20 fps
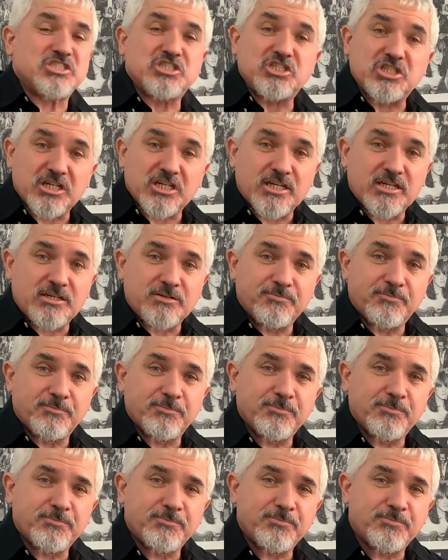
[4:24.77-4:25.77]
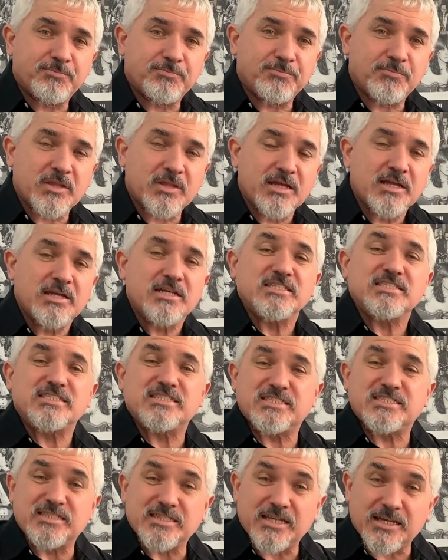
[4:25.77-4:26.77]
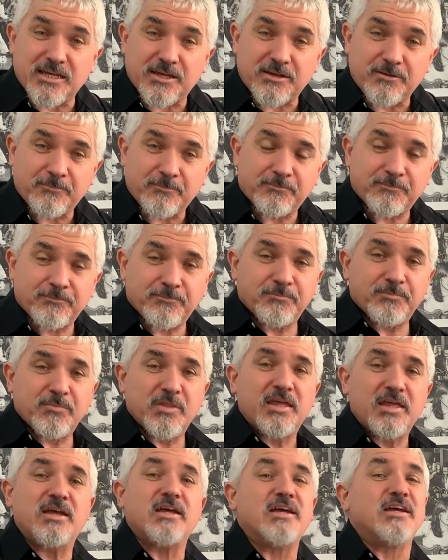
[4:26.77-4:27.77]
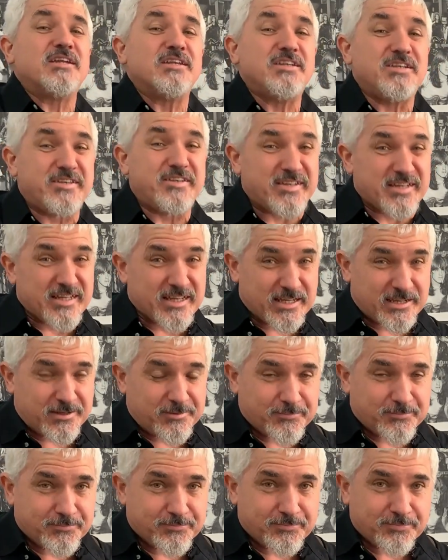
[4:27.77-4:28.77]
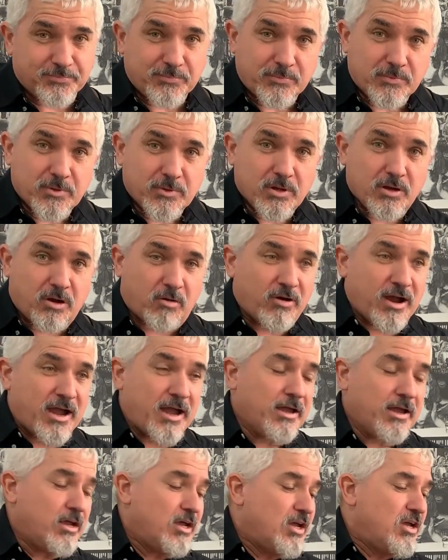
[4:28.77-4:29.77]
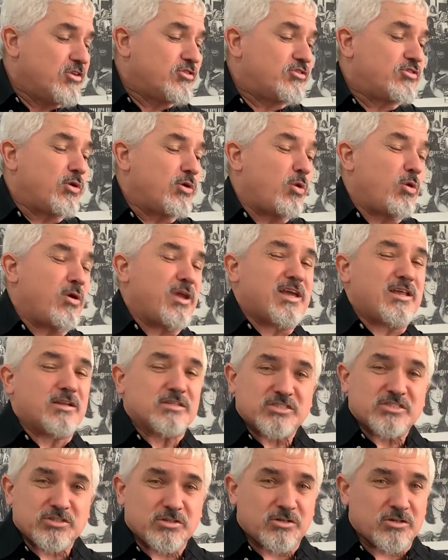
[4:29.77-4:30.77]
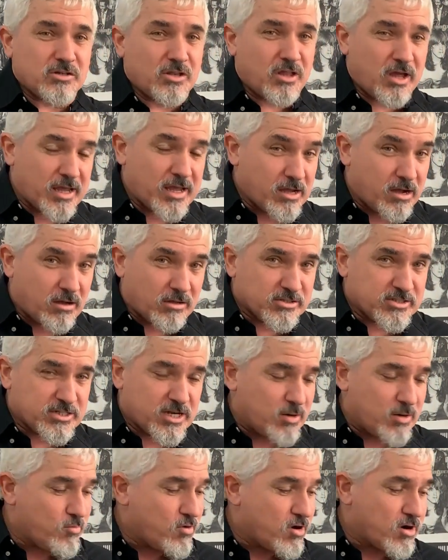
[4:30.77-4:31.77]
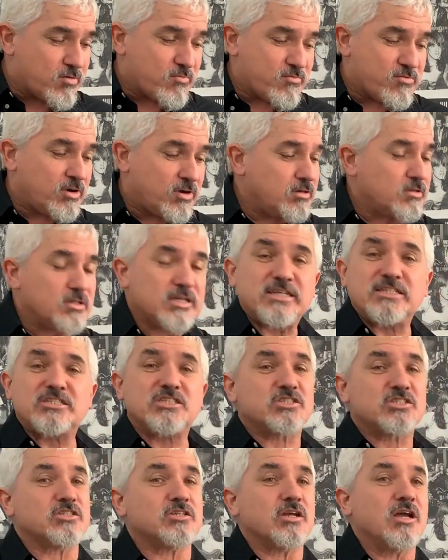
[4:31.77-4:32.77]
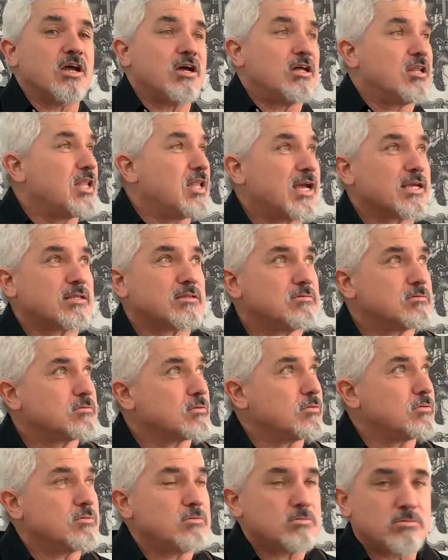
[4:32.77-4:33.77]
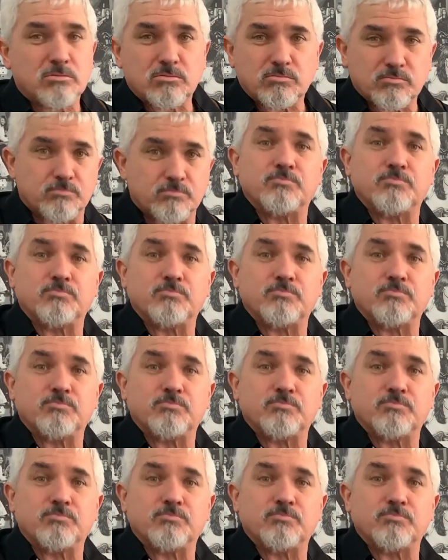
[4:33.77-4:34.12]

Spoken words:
G, C, D, all right? So in a song like Old Time Rock and Roll, he just, like, oh,